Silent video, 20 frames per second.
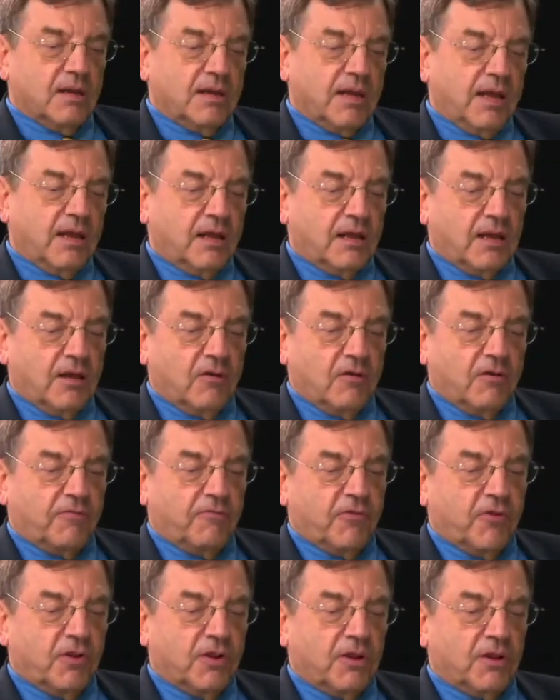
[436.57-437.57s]
taken out
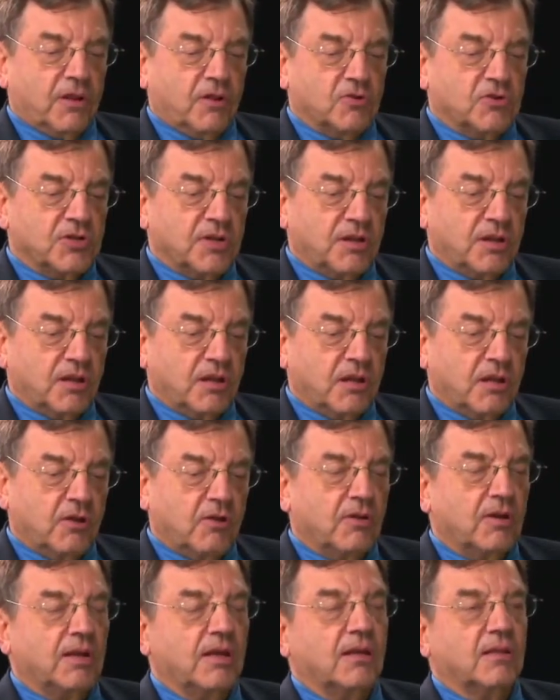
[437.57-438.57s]
for Social
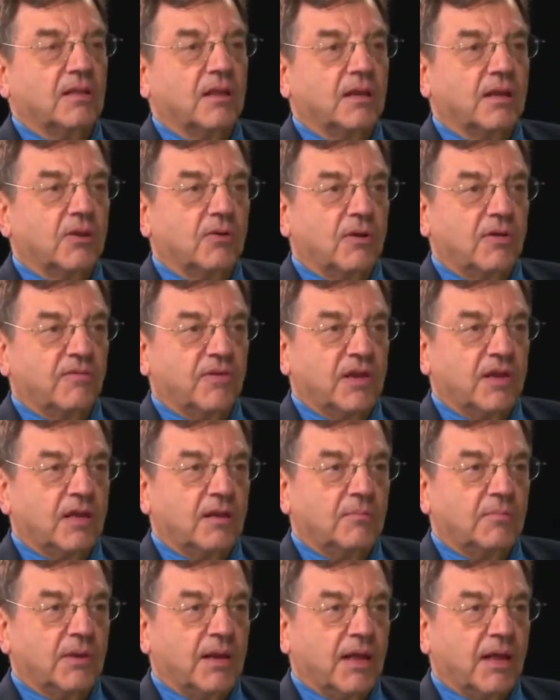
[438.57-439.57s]
Security, and then you have
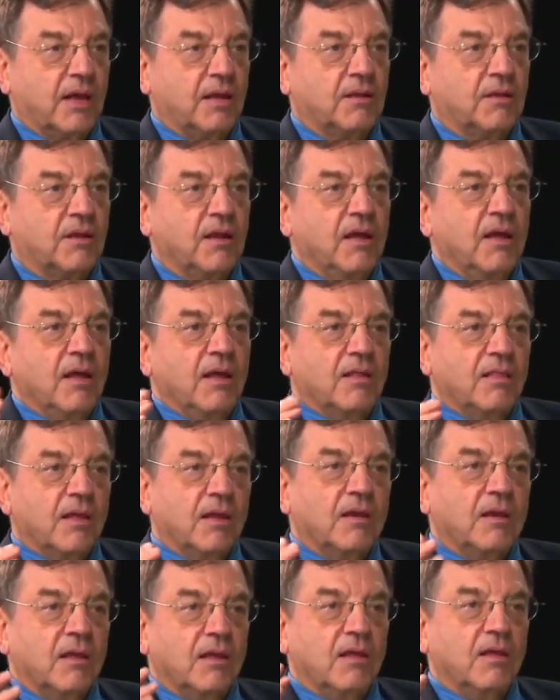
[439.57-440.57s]
income tax.
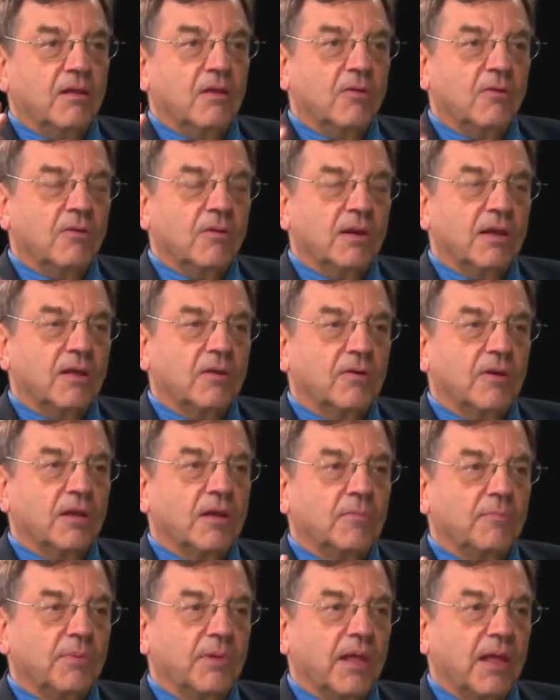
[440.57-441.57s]
Then you're only going
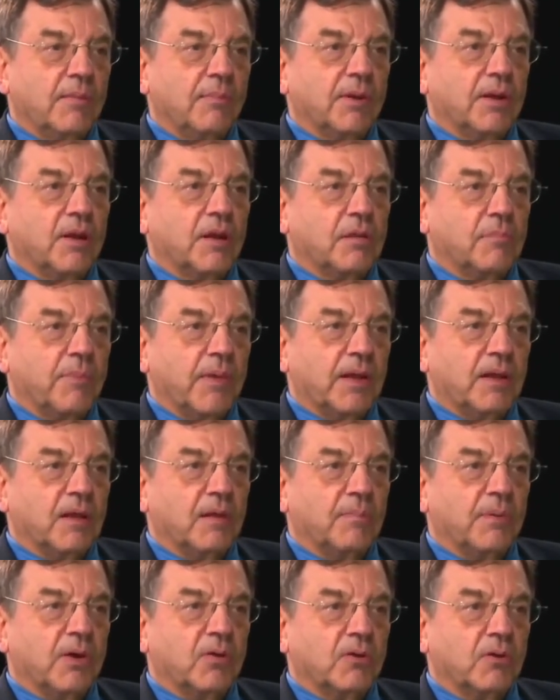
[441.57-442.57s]
to be able to spend
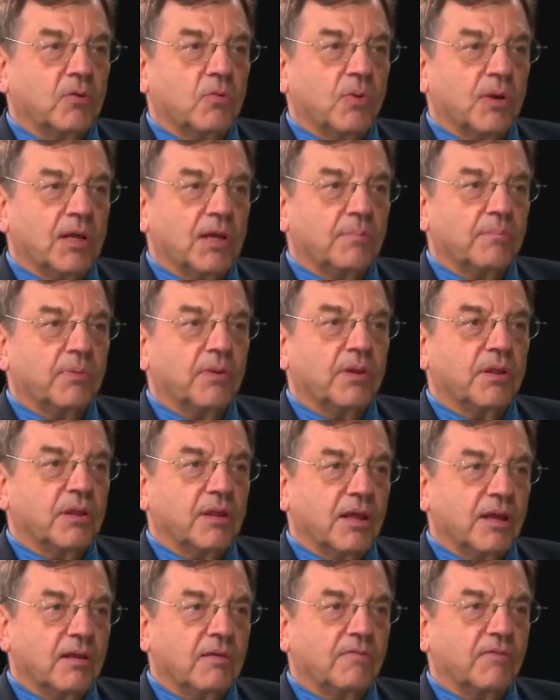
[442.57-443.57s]
about
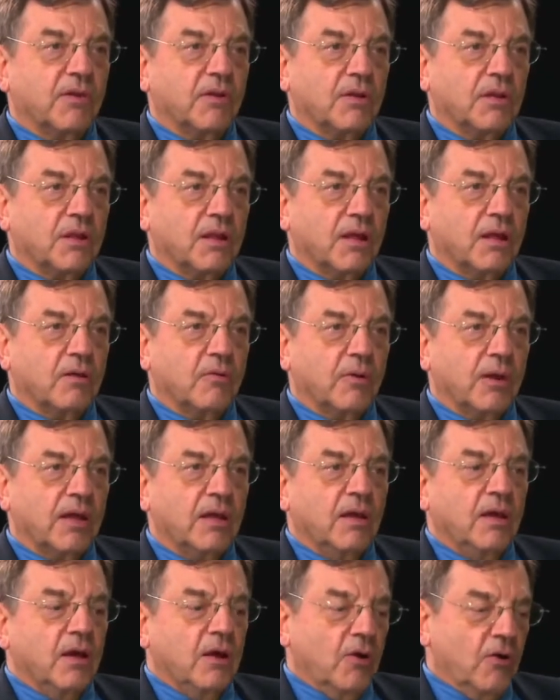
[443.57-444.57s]
20% of your salary
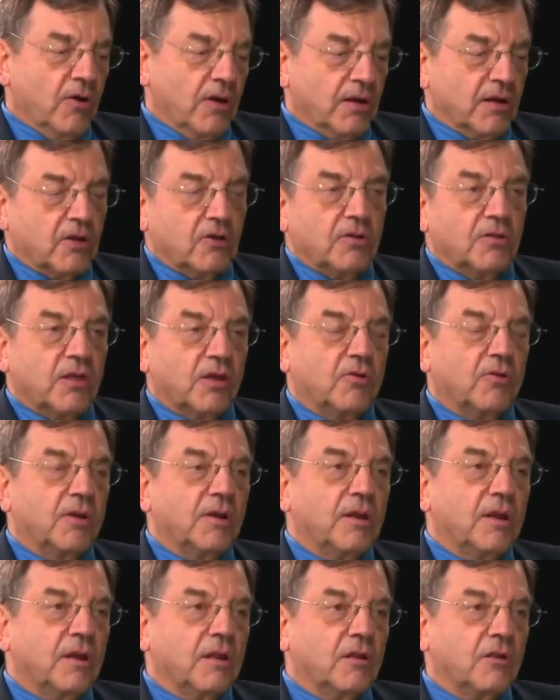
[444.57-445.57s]
on the
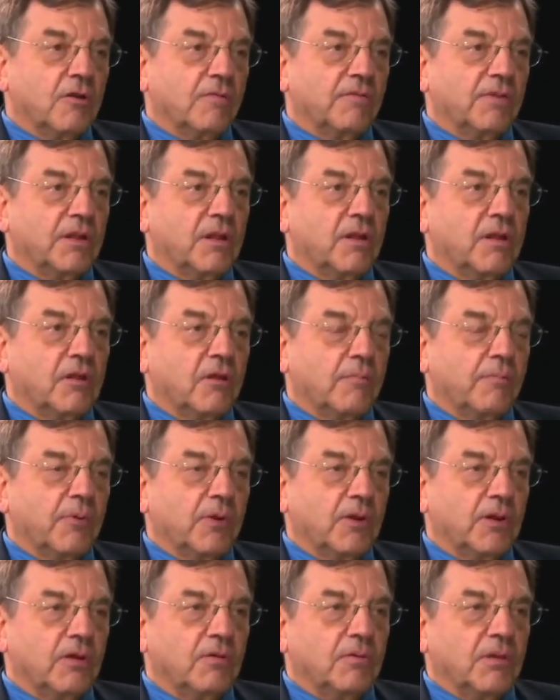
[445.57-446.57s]
goods and services you
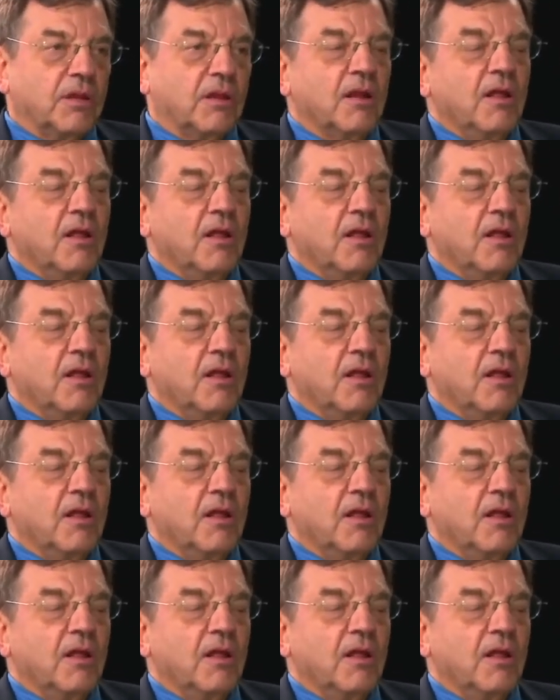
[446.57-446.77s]
produce.